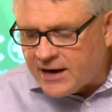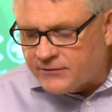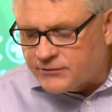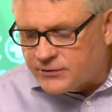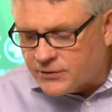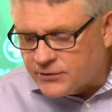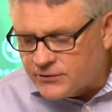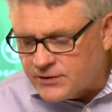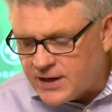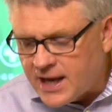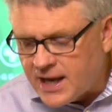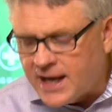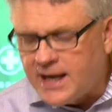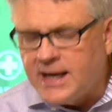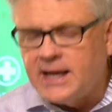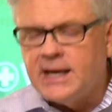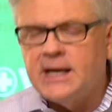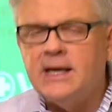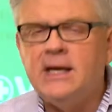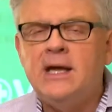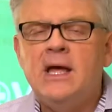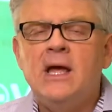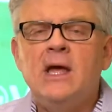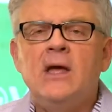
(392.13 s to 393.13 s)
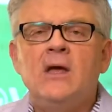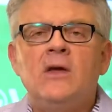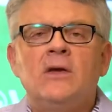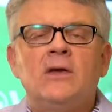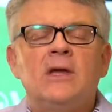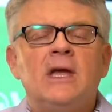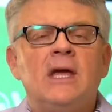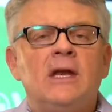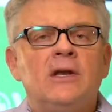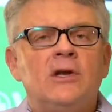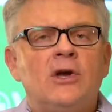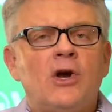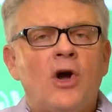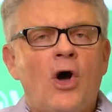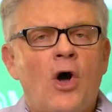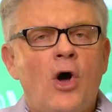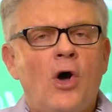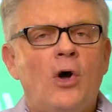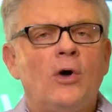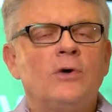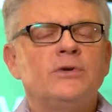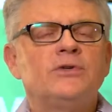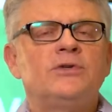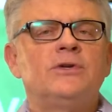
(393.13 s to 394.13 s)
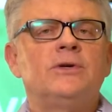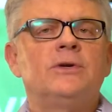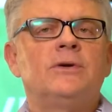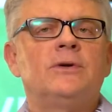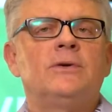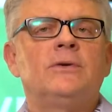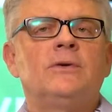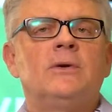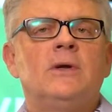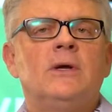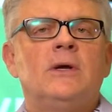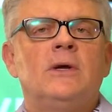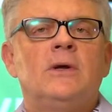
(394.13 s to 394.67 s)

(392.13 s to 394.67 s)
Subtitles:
after day can cause you